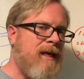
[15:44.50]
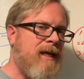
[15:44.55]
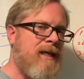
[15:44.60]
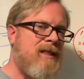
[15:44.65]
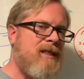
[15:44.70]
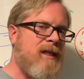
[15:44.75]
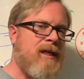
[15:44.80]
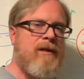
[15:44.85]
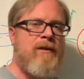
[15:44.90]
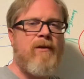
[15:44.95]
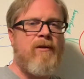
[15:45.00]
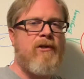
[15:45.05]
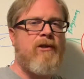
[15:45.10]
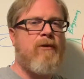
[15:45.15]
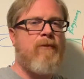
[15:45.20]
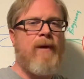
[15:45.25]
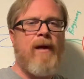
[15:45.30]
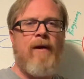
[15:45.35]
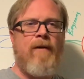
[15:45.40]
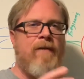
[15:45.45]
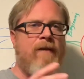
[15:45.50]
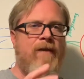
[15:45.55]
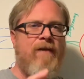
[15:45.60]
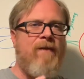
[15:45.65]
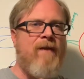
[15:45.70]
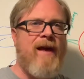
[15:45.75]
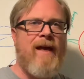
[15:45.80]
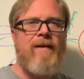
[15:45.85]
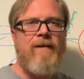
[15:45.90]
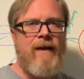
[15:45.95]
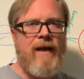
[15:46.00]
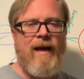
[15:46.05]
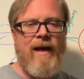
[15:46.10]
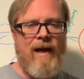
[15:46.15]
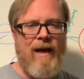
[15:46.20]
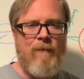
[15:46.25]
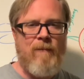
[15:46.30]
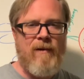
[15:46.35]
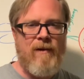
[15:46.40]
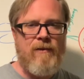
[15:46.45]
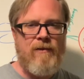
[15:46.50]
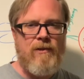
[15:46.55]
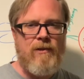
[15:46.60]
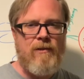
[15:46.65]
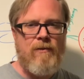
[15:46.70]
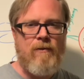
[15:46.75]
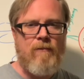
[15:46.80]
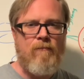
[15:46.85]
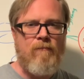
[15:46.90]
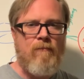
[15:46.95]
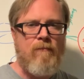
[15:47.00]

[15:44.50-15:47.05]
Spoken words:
it centers around the thing that happens.